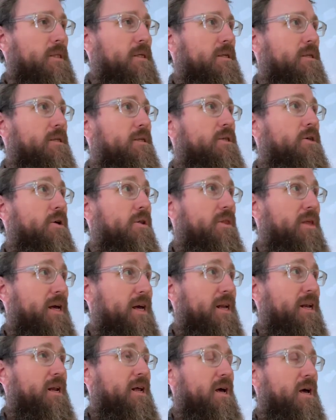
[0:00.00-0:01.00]
So
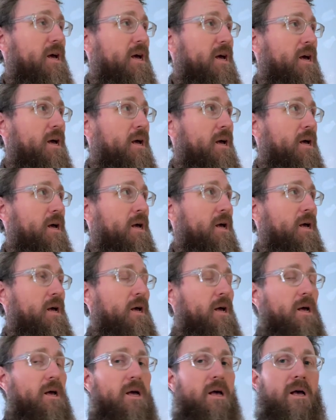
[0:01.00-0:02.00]
then
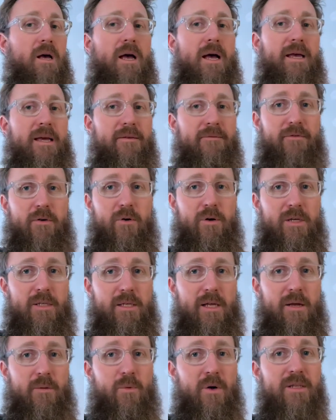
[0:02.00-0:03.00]
I can focus
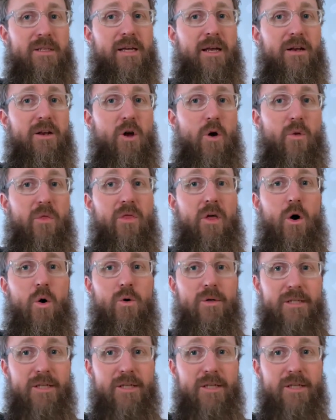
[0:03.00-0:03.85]
on, once I know those